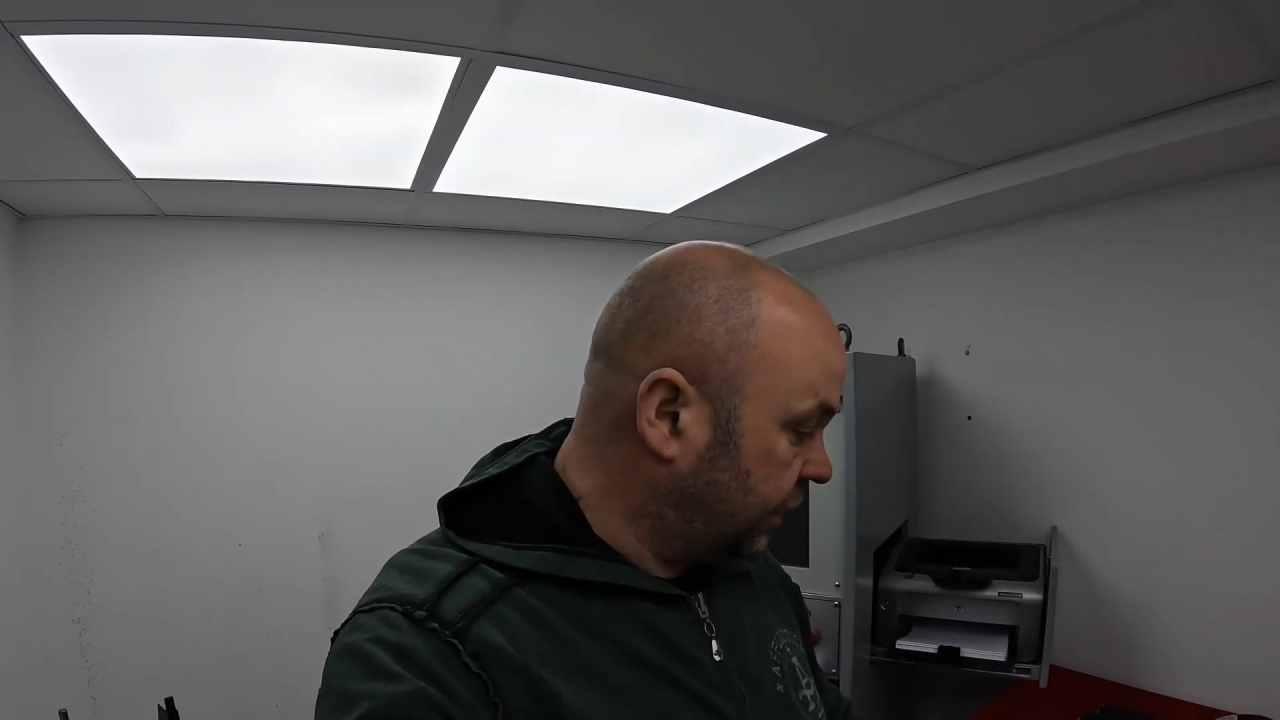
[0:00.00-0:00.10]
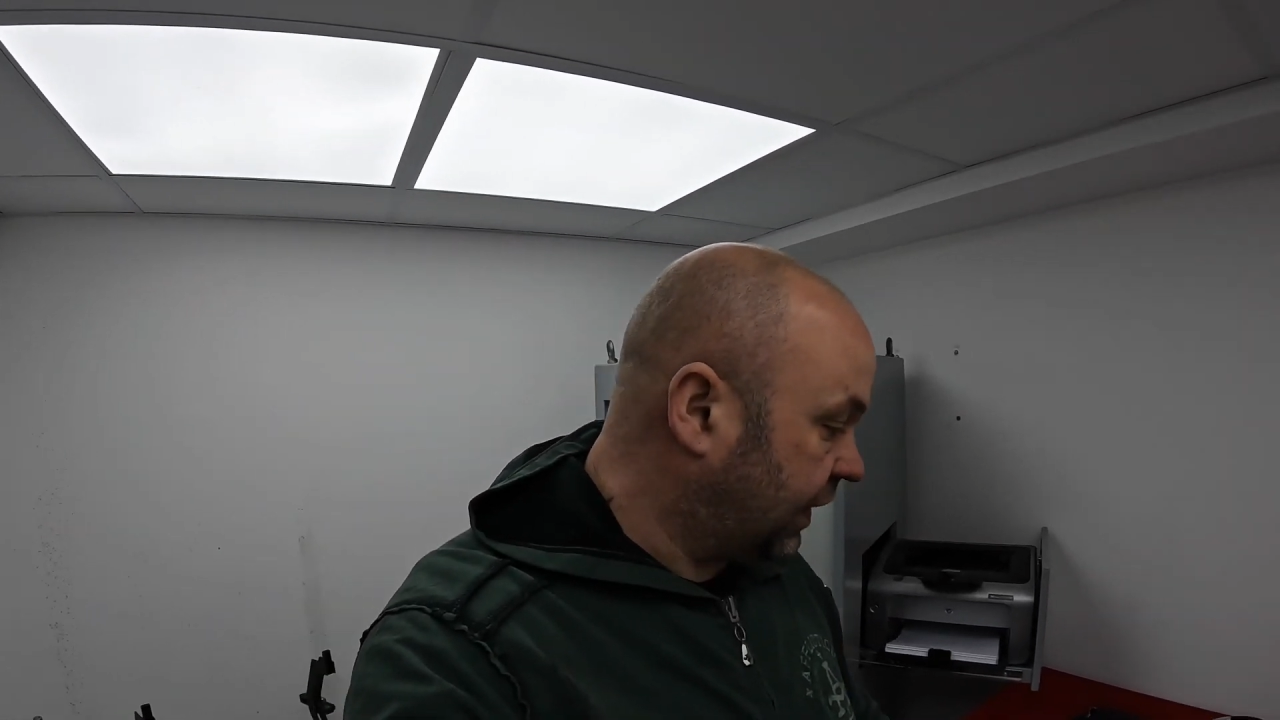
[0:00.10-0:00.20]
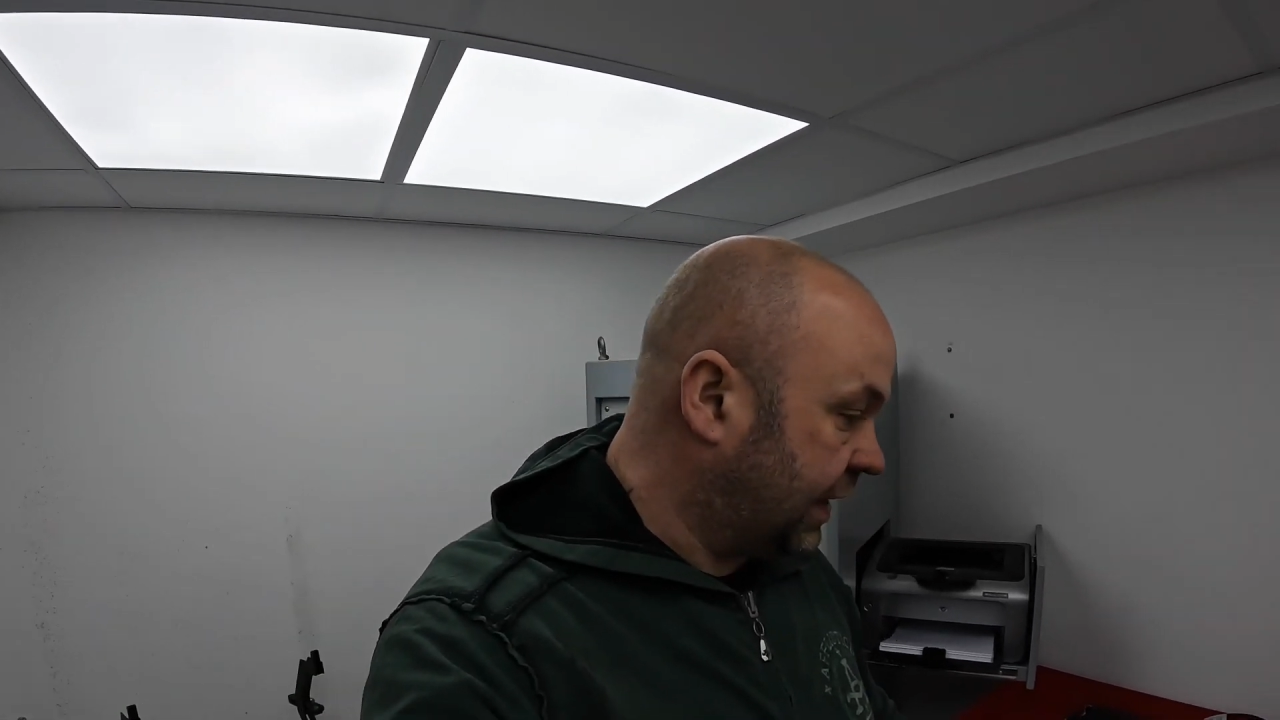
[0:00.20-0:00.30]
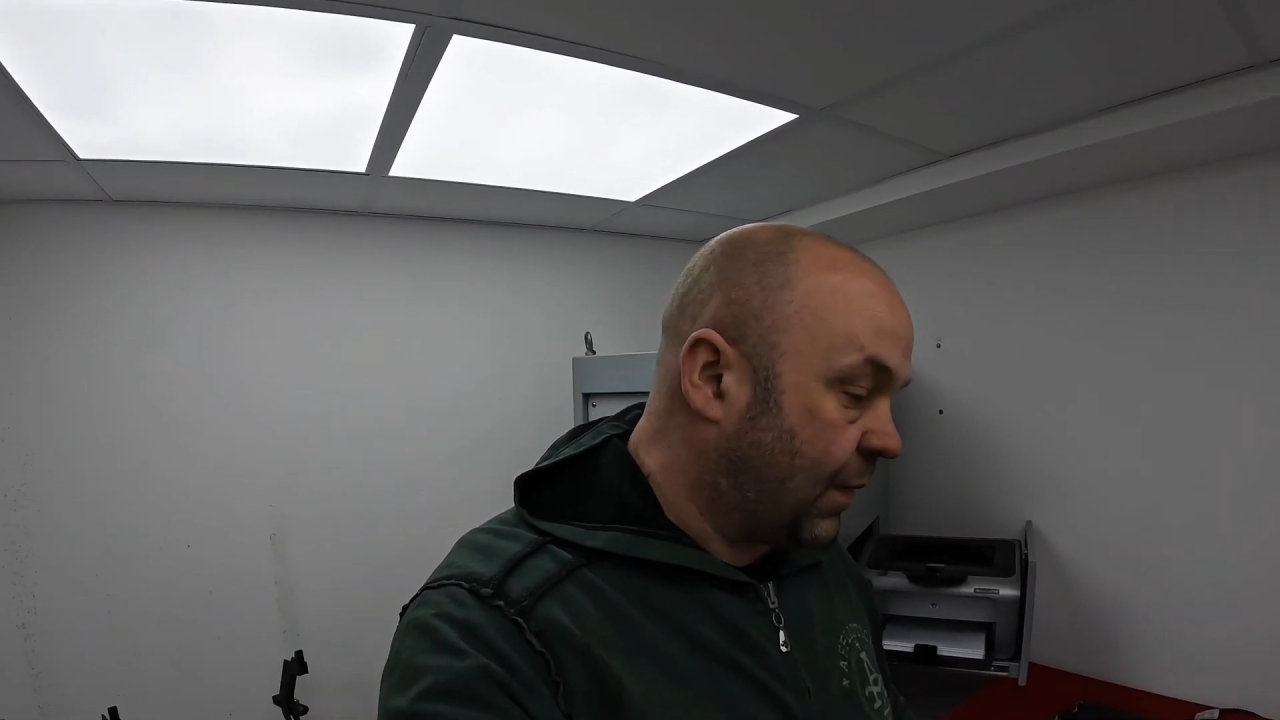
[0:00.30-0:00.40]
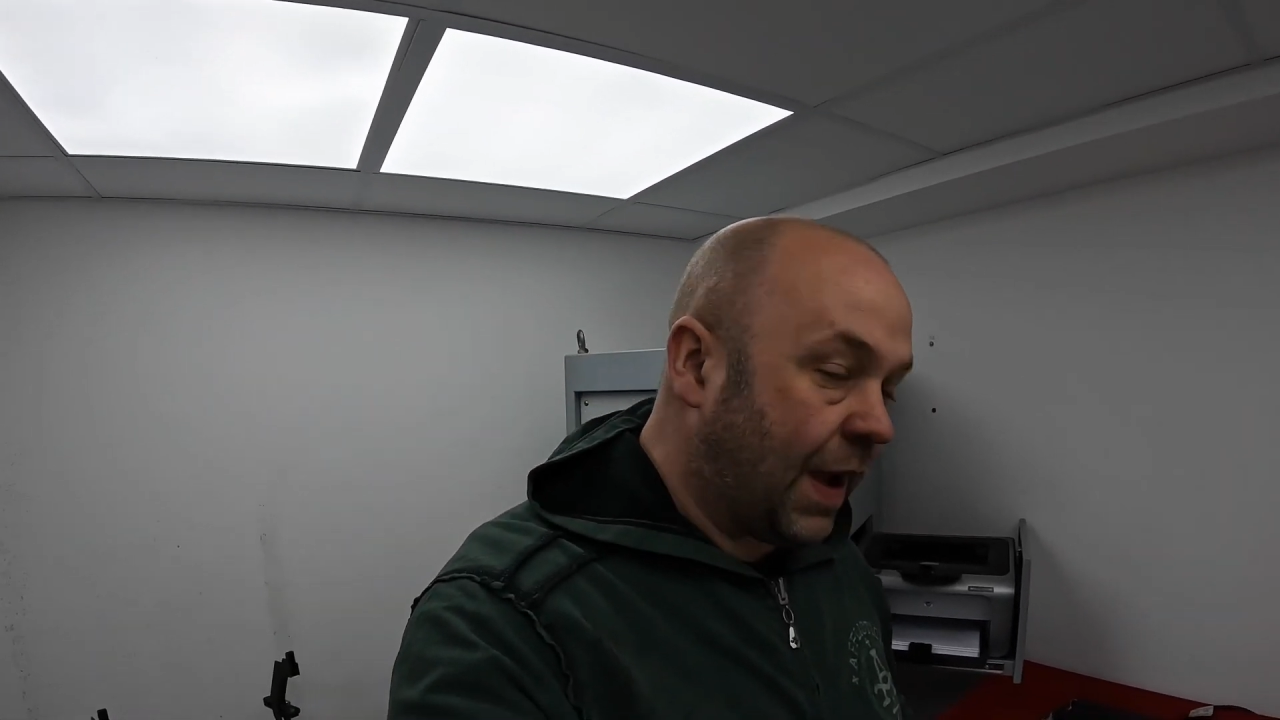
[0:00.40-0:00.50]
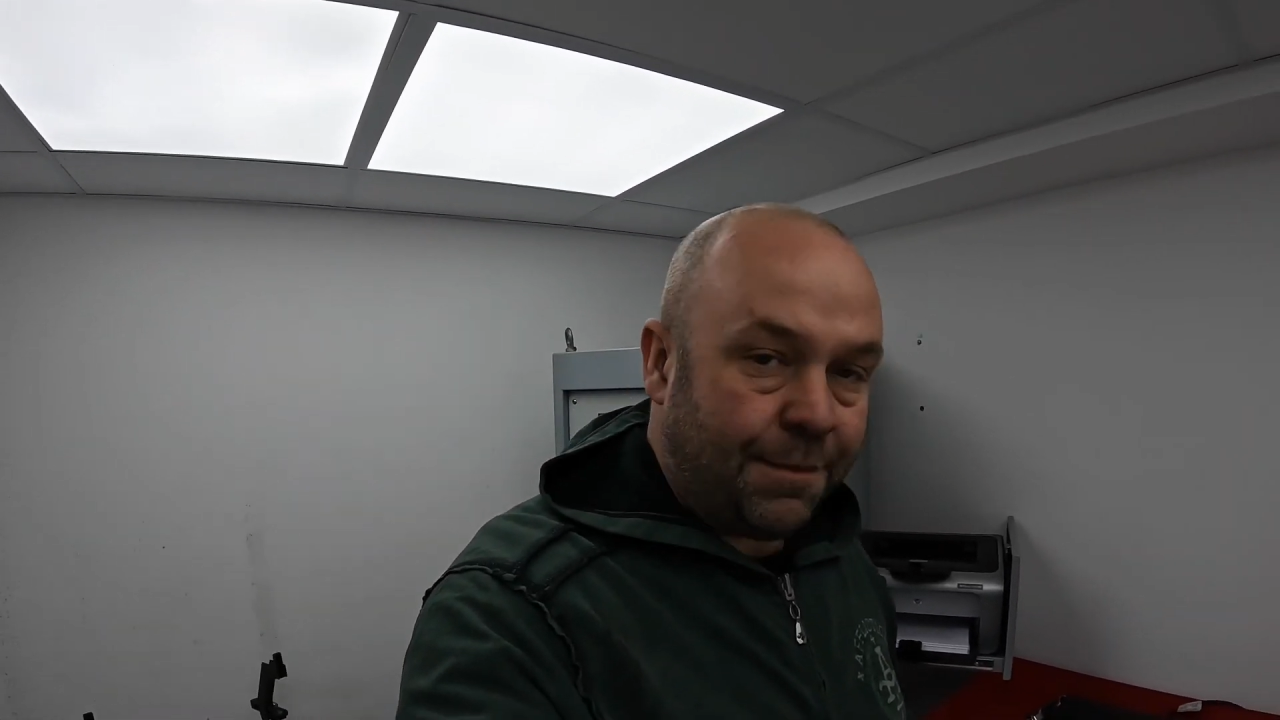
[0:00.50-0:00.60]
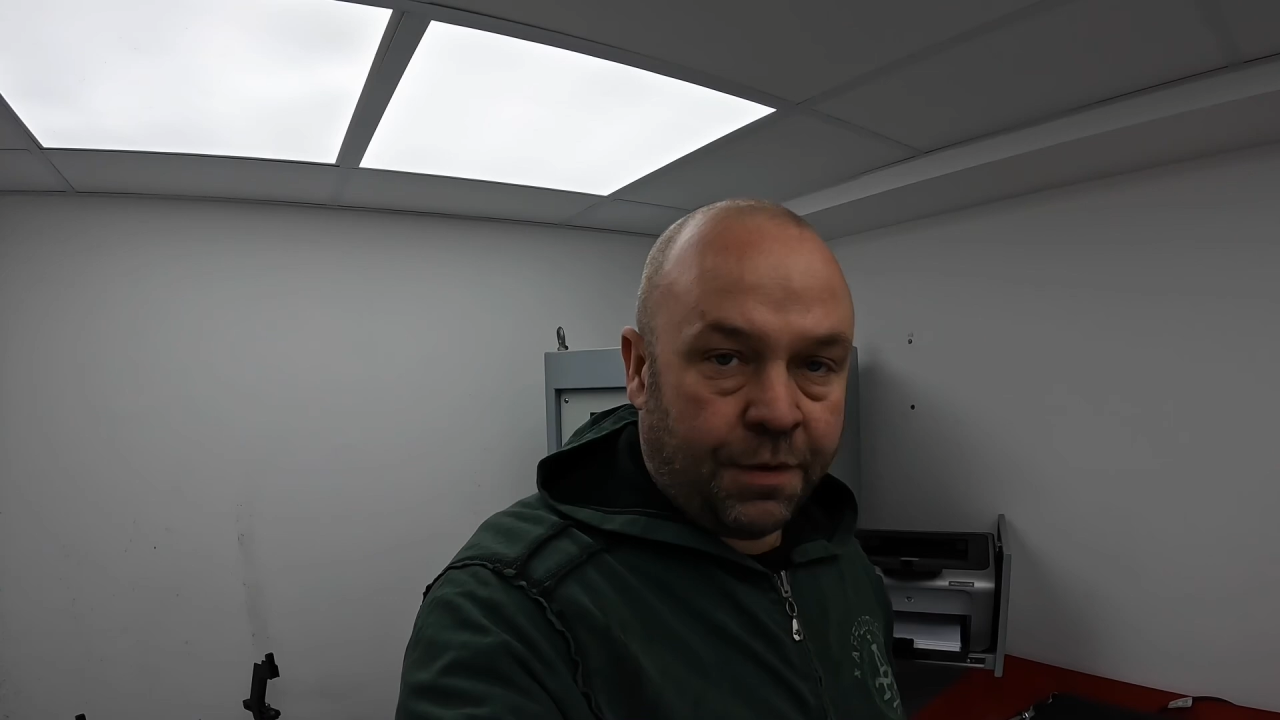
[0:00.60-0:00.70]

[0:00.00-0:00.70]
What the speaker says: this anyway,